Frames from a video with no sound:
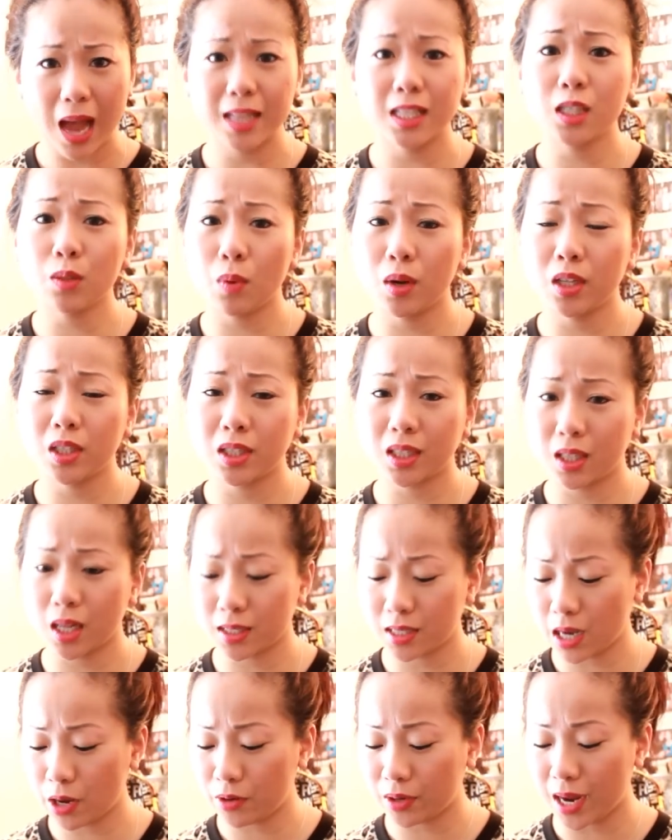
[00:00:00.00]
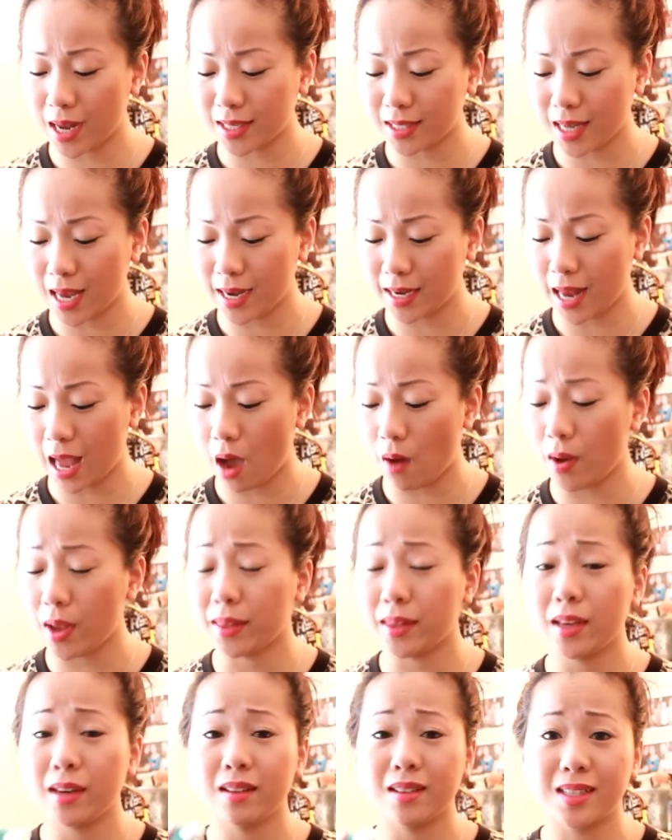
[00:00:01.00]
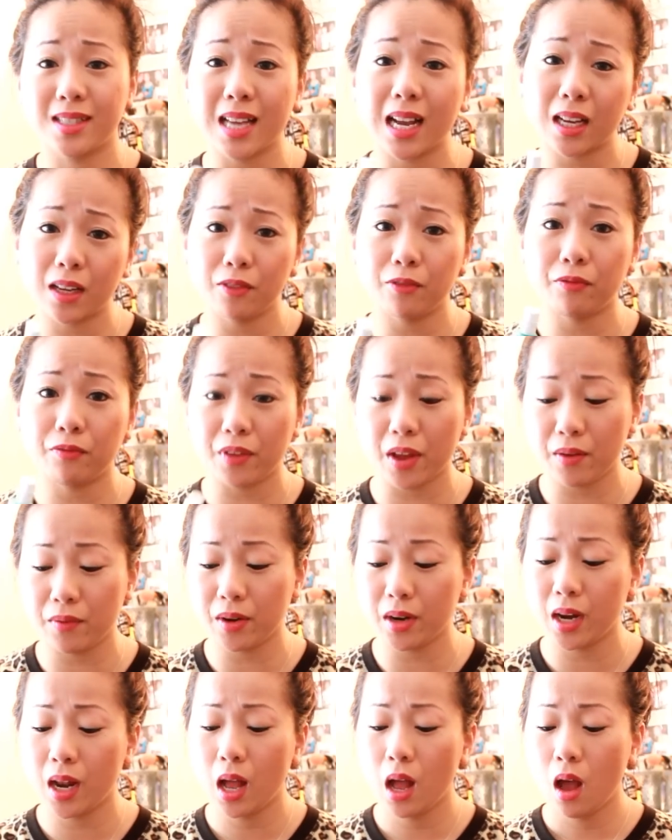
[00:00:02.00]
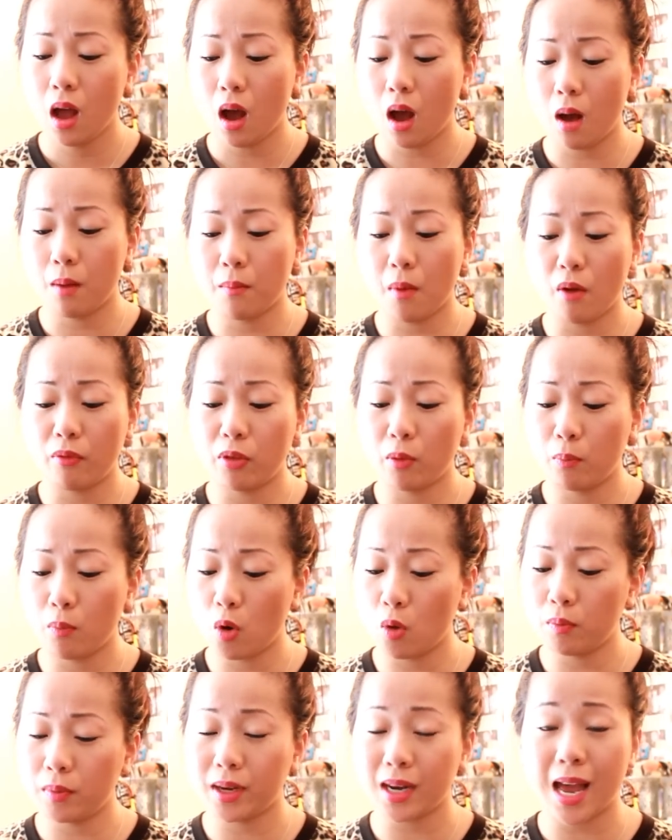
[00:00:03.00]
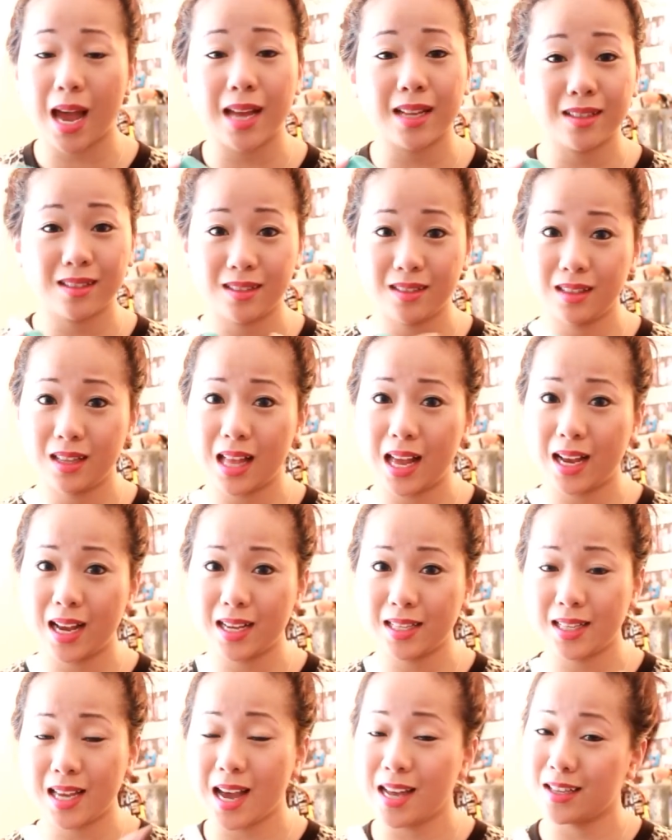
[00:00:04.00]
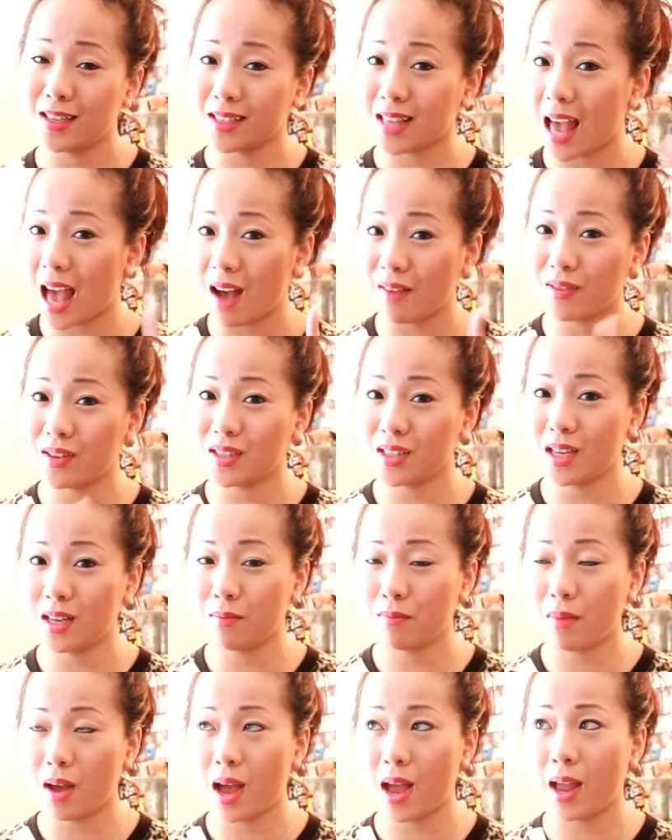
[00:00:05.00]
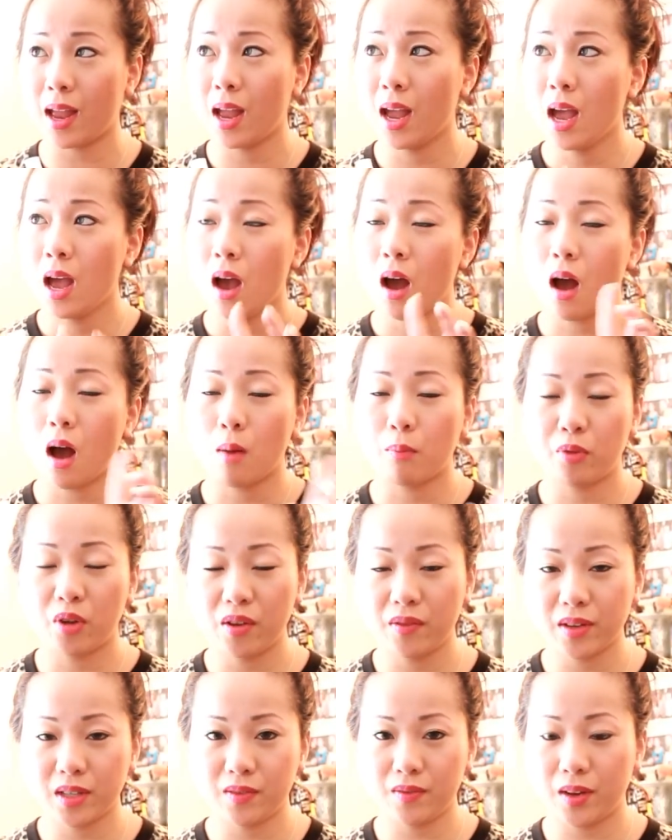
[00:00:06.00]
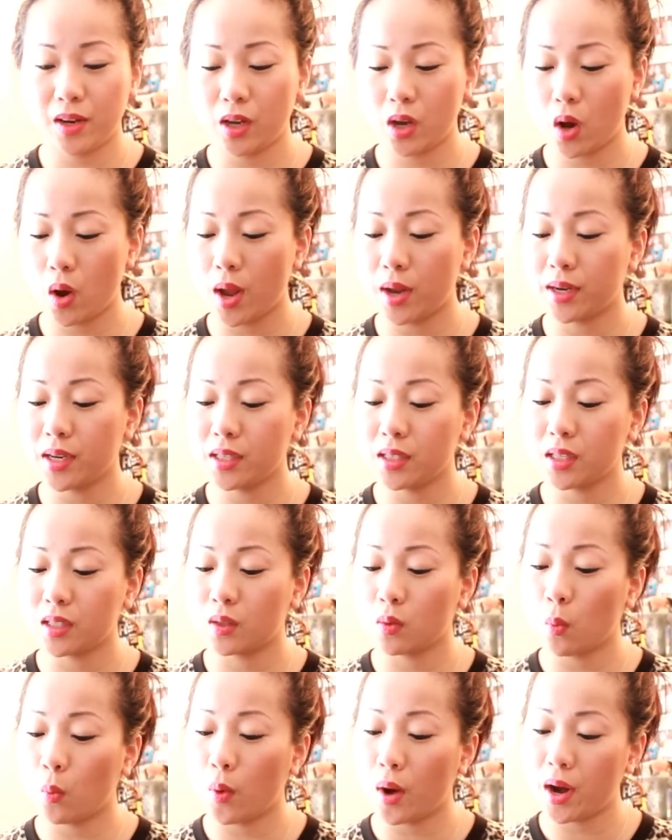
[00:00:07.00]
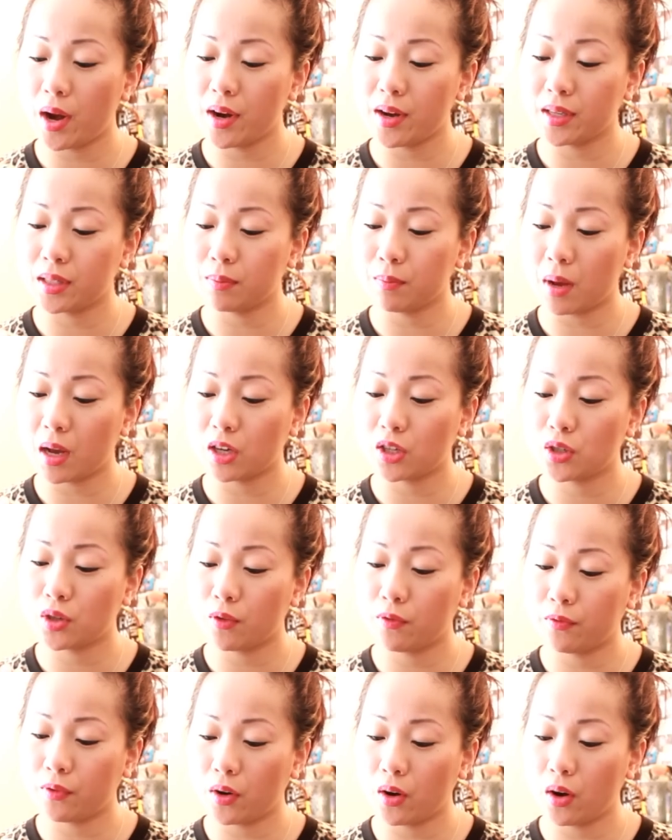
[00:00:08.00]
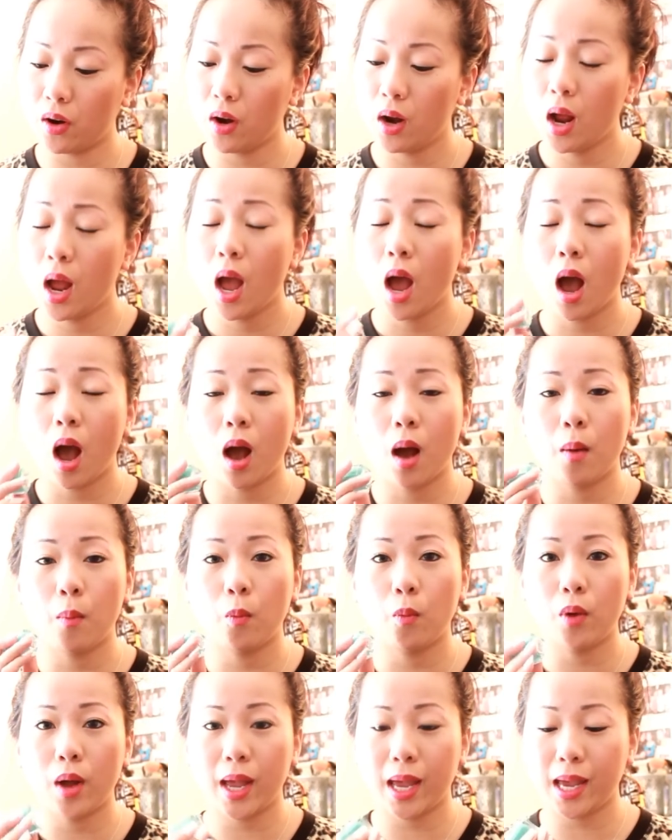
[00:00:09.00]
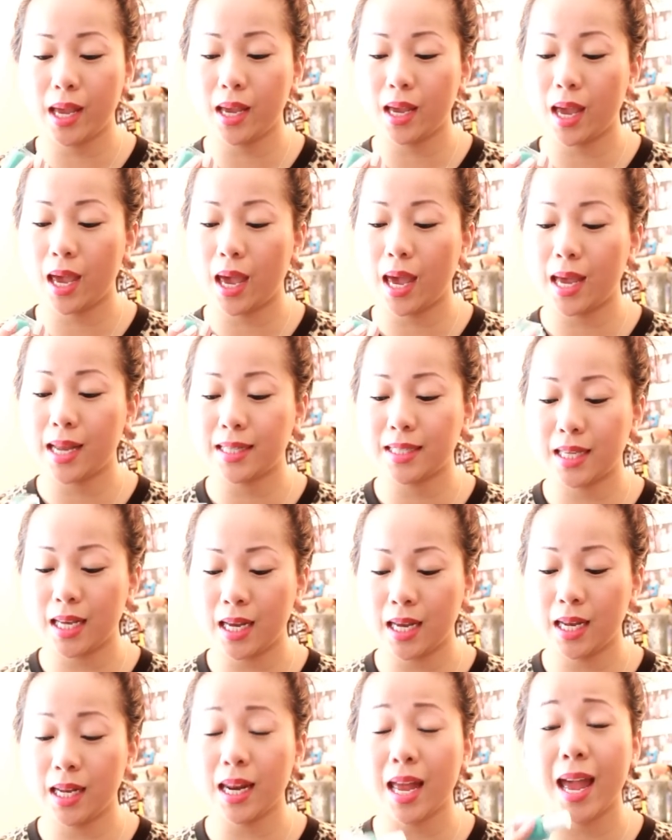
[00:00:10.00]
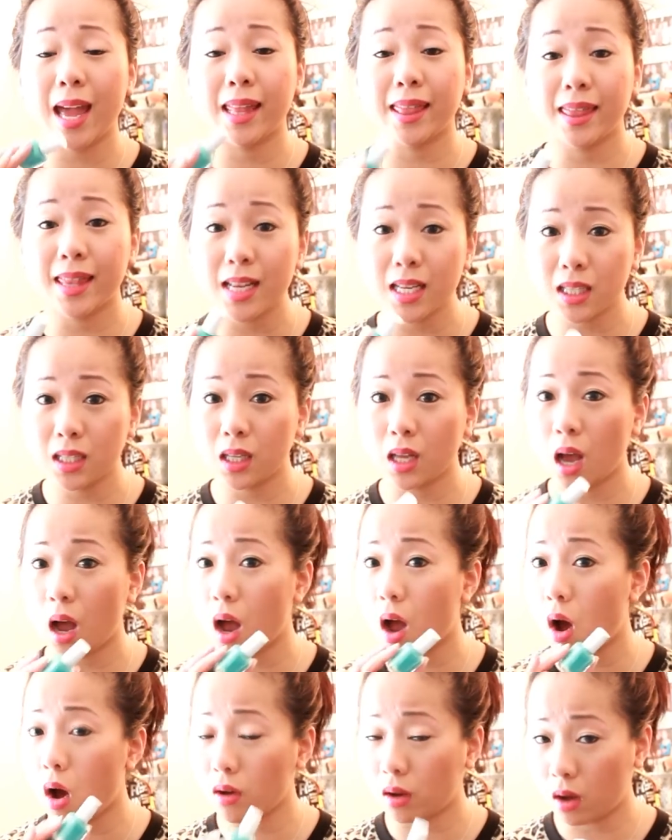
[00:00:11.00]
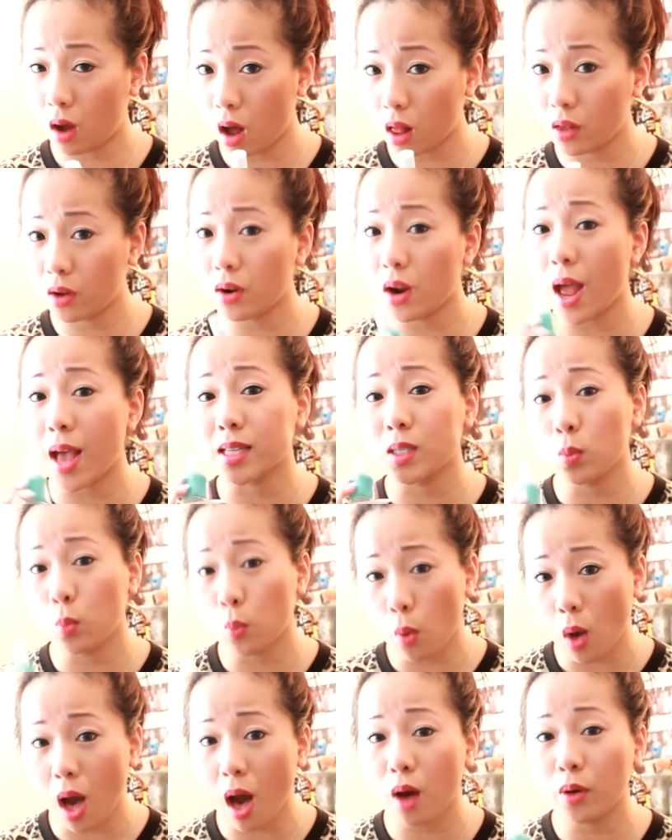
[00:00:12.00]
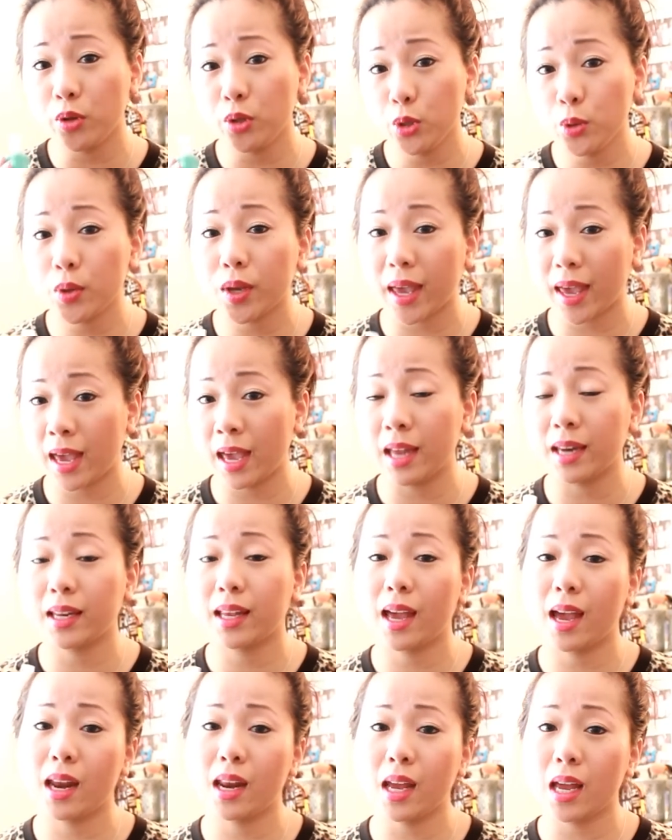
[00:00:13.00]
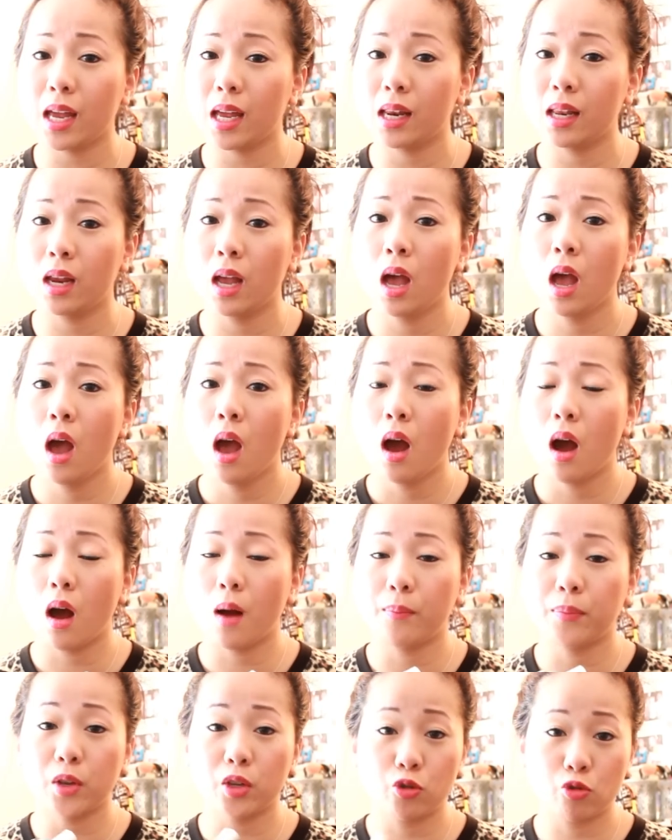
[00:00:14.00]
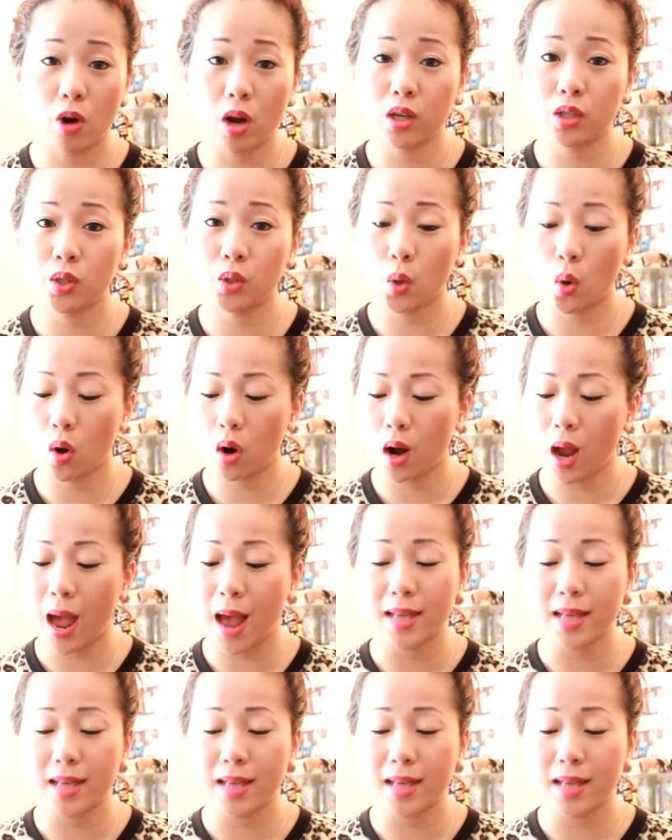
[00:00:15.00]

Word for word: I just wanted to tell you guys that now. And then the second favorite of the moment, like I said, I just have this in my previous video, and this is Where Is My Chauffeur 818, and this color as well, you can get it in the drugstore.